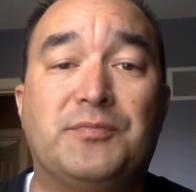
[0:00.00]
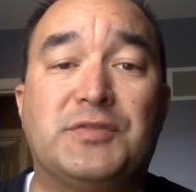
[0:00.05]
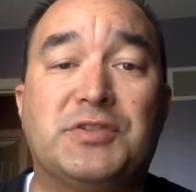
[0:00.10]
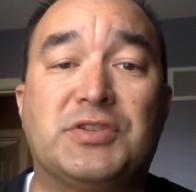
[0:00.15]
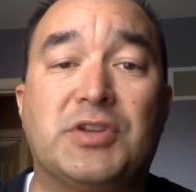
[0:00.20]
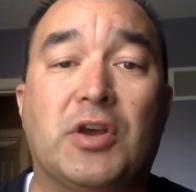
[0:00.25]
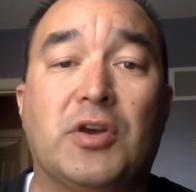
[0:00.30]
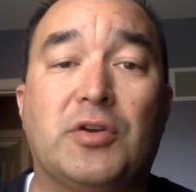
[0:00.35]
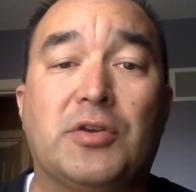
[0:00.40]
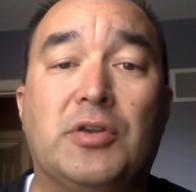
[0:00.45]

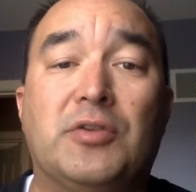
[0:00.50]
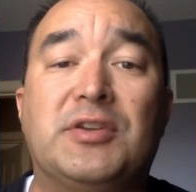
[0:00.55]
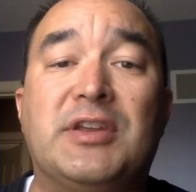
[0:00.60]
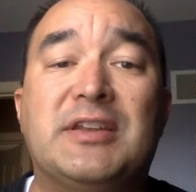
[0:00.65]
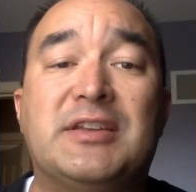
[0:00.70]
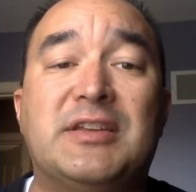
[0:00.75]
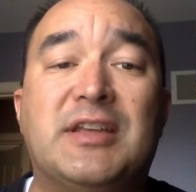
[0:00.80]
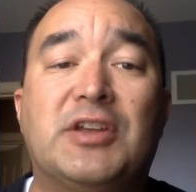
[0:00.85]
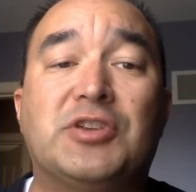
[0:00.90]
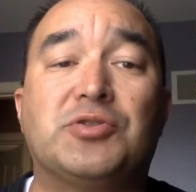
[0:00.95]
So you'll
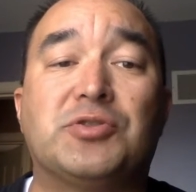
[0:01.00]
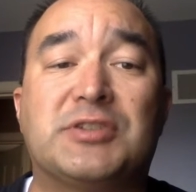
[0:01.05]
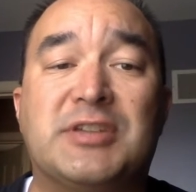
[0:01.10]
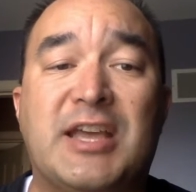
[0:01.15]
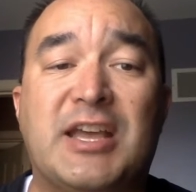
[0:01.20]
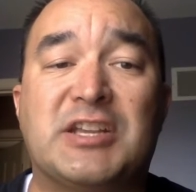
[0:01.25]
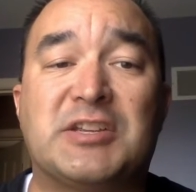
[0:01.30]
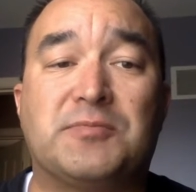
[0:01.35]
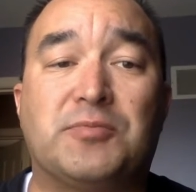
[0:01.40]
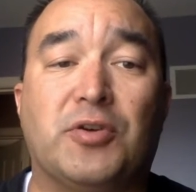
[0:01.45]
need to get your
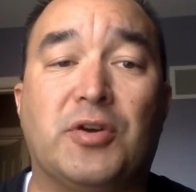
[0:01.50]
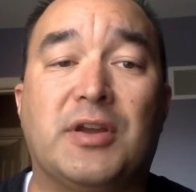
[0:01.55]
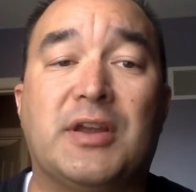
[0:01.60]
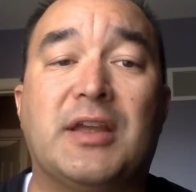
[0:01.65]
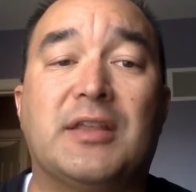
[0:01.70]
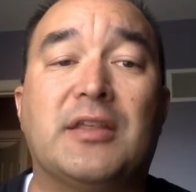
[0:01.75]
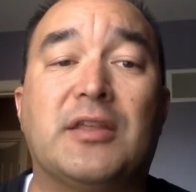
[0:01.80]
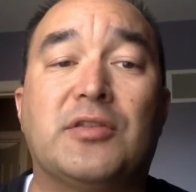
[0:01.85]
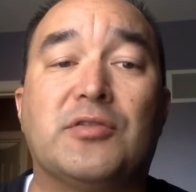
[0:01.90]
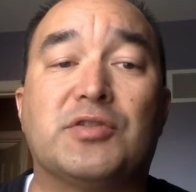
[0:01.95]
textbook,
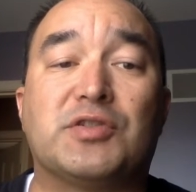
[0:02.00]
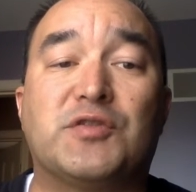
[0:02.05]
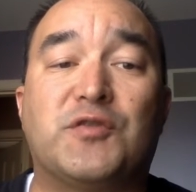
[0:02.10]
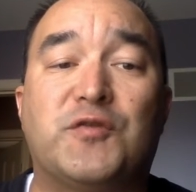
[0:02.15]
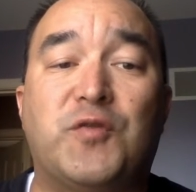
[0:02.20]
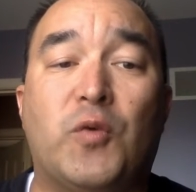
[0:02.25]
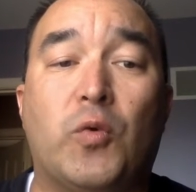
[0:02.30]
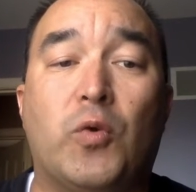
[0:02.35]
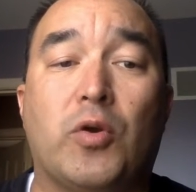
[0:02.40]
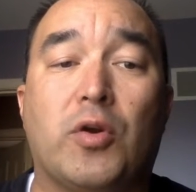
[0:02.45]
and then there's
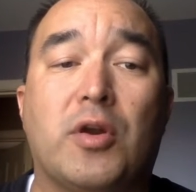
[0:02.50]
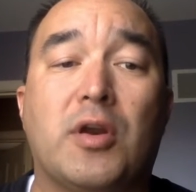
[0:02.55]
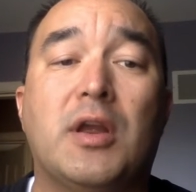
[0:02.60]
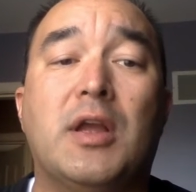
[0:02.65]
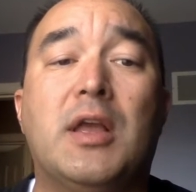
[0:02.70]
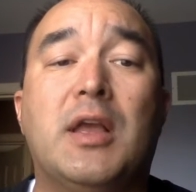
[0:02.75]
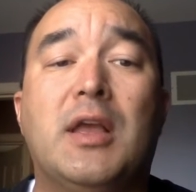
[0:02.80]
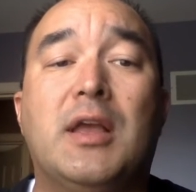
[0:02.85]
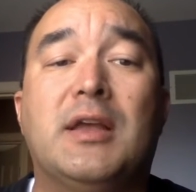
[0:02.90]
4